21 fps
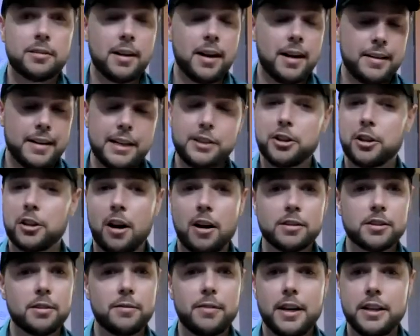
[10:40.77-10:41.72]
uh, nature
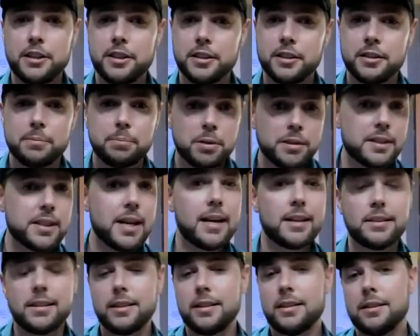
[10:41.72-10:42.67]
conservation,
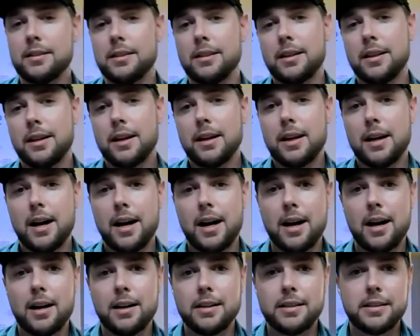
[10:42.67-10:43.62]
protecting
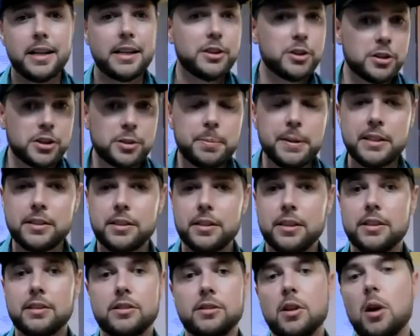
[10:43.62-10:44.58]
uh, endangered
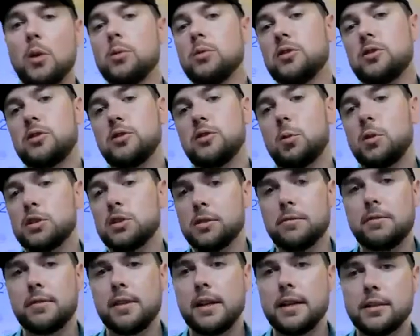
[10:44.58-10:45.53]
species, those sorts
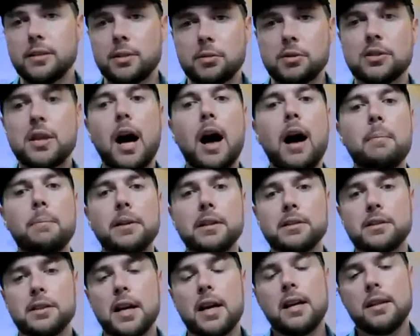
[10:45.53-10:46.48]
of things, those
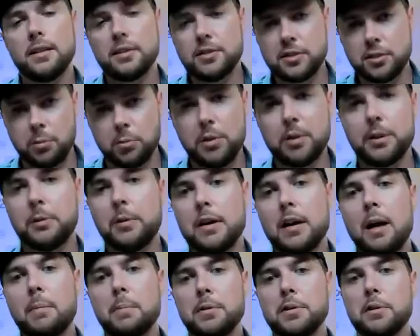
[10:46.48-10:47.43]
topics. This is a really great
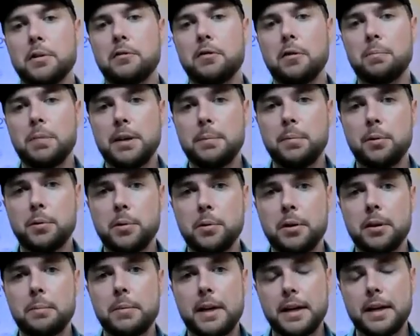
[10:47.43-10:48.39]
opportunity for people who
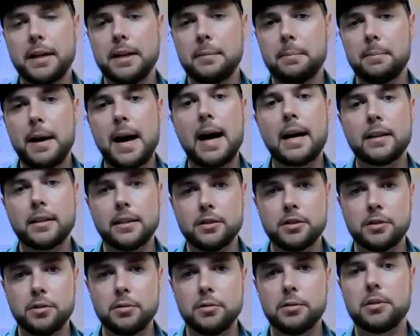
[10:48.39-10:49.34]
can make an impact and
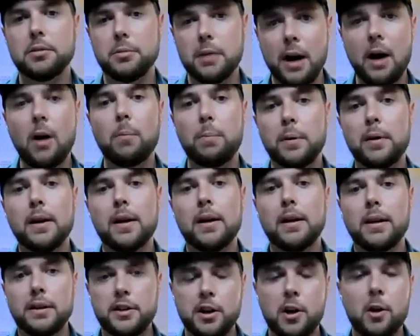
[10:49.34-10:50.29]
to help,
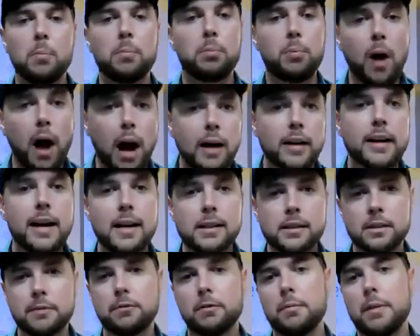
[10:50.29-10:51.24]
you know,
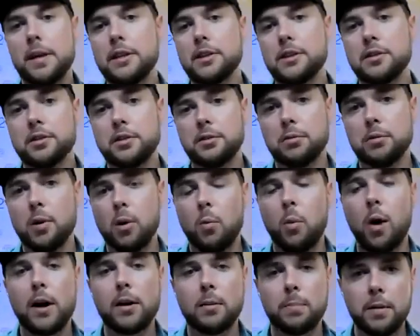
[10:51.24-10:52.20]
broadcast information to a
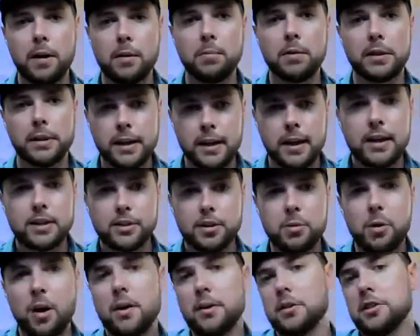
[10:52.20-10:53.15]
wider public
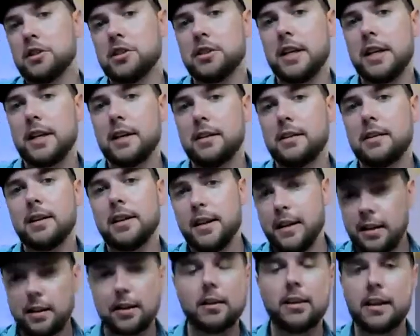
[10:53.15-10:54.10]
to understand
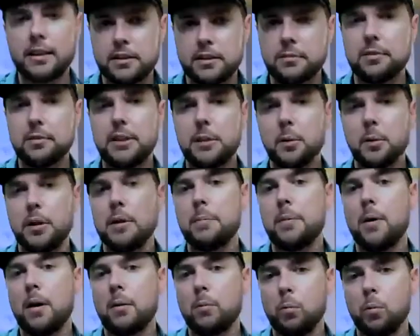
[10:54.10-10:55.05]
and collectively agree
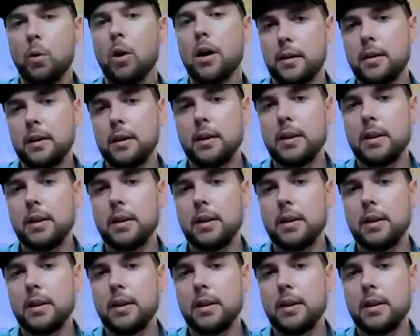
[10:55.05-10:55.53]
upon what